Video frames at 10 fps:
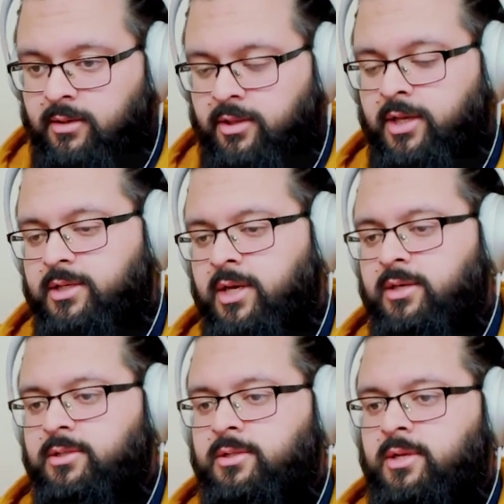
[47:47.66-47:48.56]
think
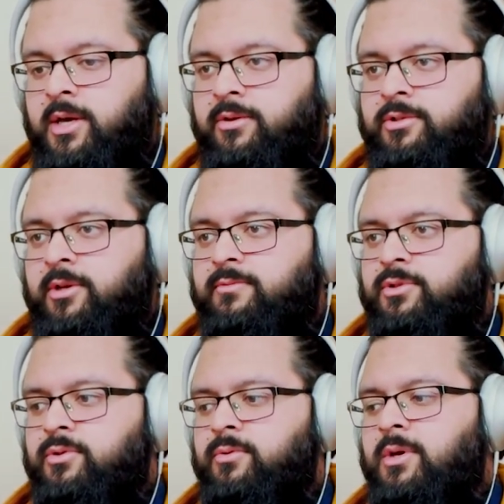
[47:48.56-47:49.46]
tanks like yourselves
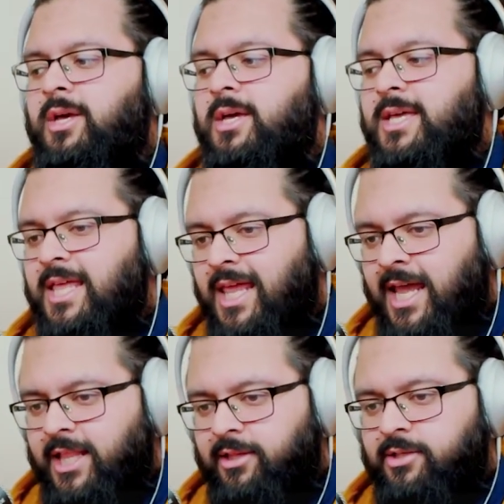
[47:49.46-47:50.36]
to
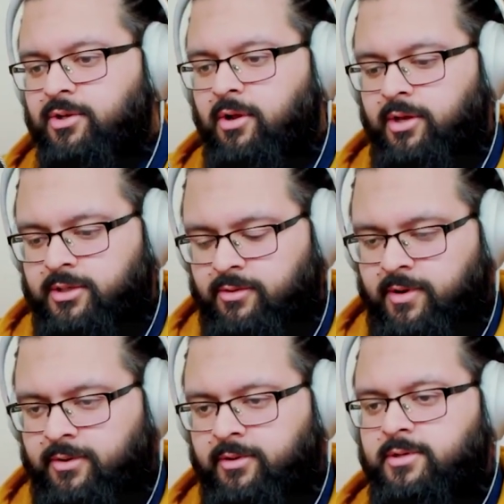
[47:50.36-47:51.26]
get the scholars
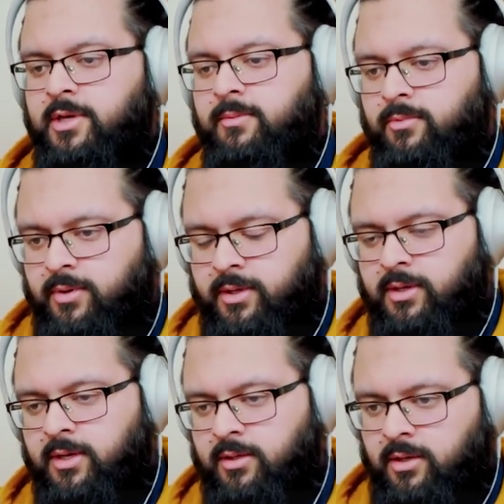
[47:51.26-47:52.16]
around the table,
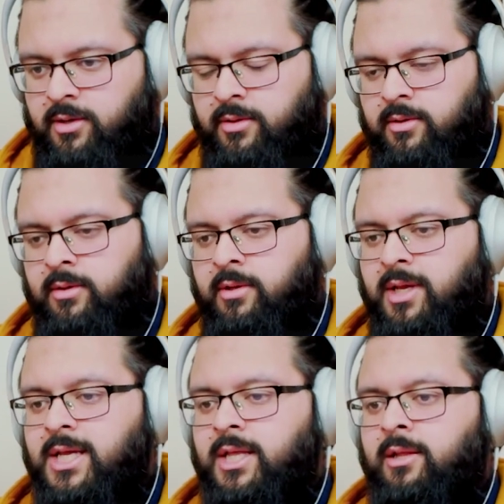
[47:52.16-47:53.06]
and the
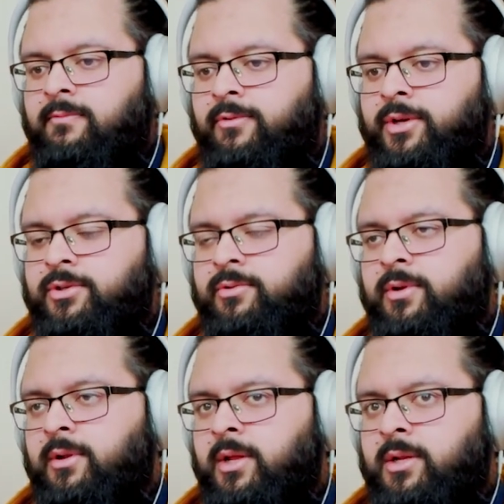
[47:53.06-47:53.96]
key influential
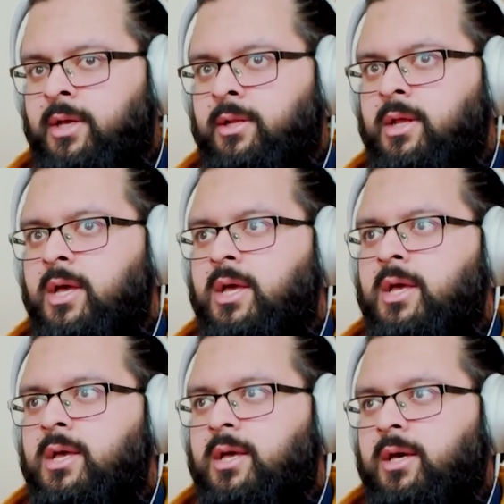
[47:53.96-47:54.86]
and
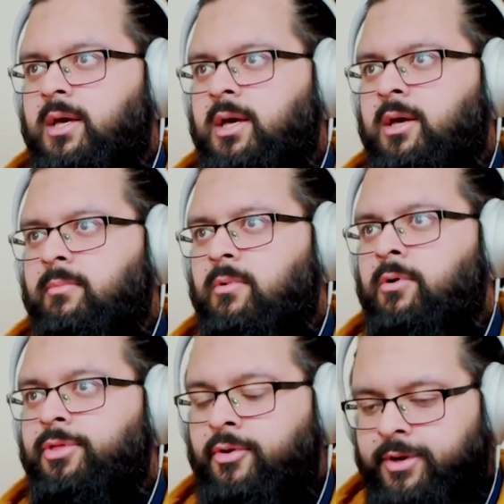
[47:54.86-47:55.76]

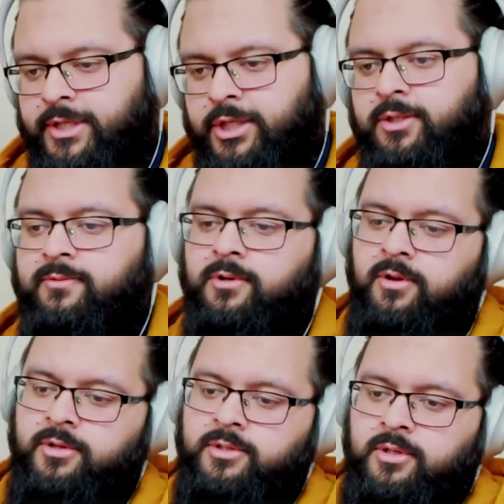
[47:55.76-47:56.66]
authoritative
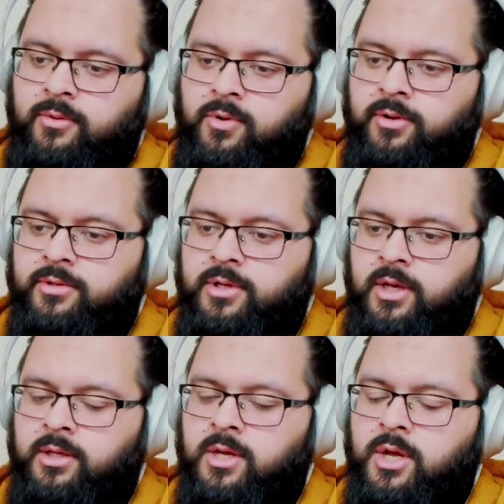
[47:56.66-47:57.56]
scholars in the world
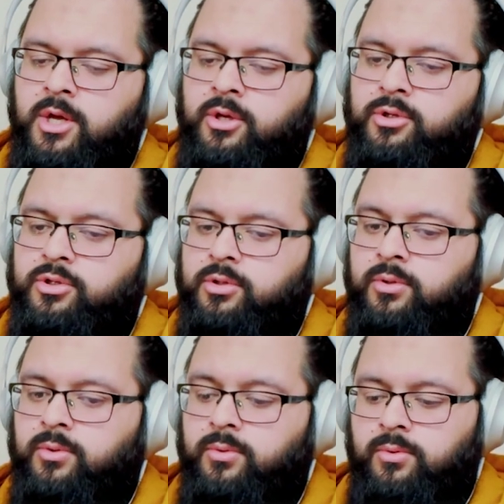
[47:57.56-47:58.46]
today
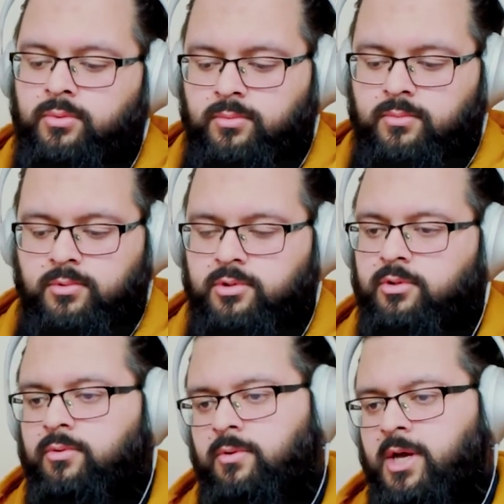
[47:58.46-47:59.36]
to
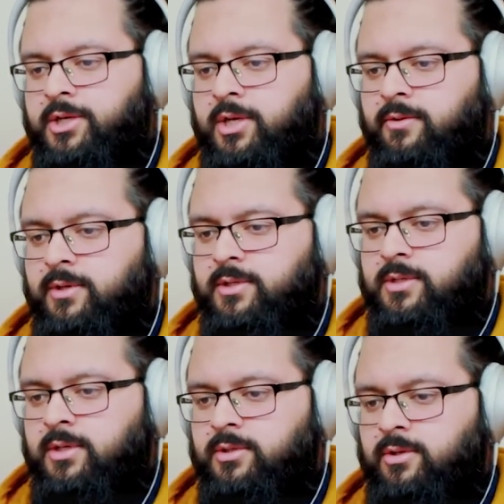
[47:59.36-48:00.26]
hash out these
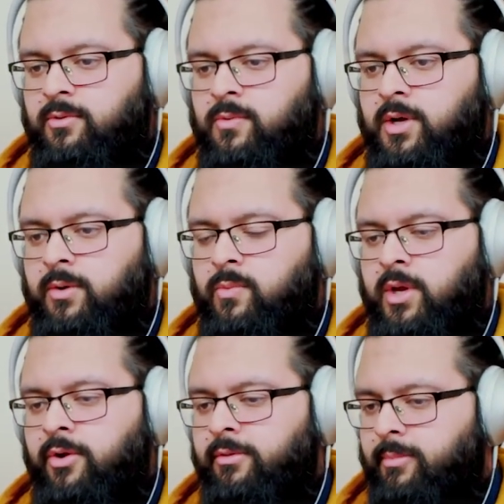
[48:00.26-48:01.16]
things.
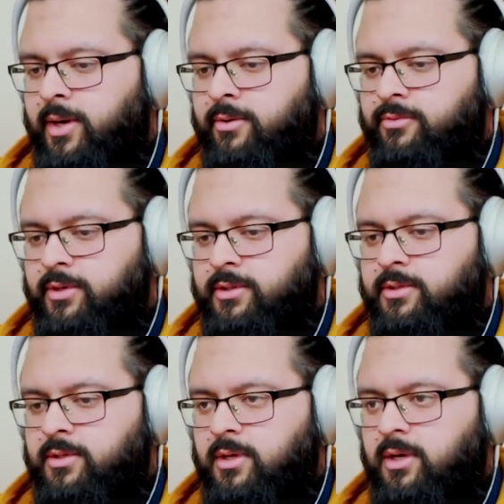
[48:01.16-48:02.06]
Where are the boundaries
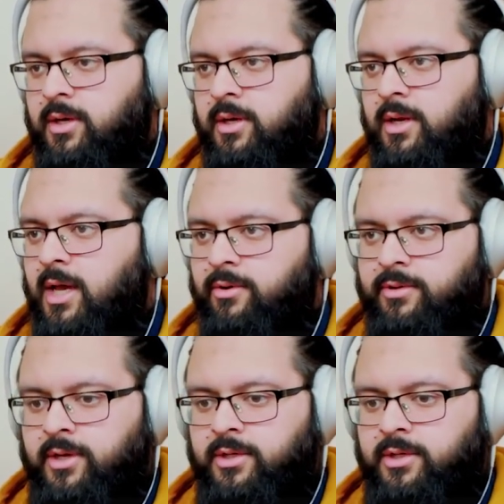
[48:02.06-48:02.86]
and how do they